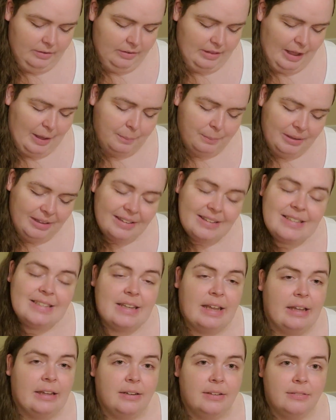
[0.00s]
That being
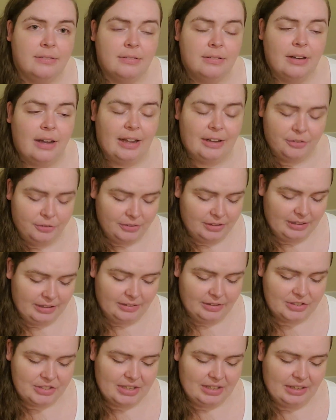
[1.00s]
said, I don't
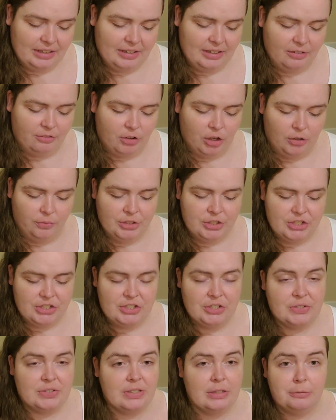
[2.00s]
think there's anything wrong with
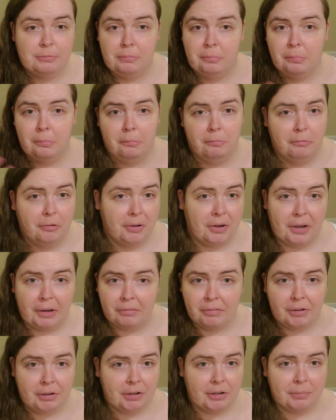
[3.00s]
just using
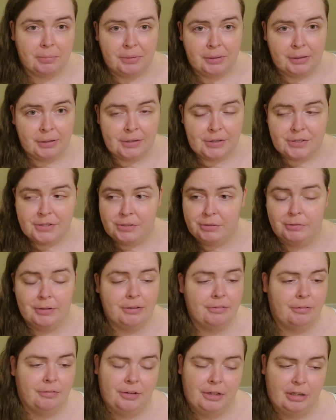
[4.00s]
whatever earplugs you
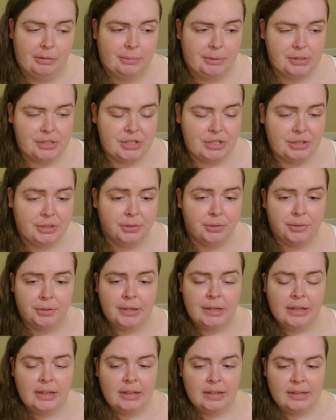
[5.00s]
have available to you.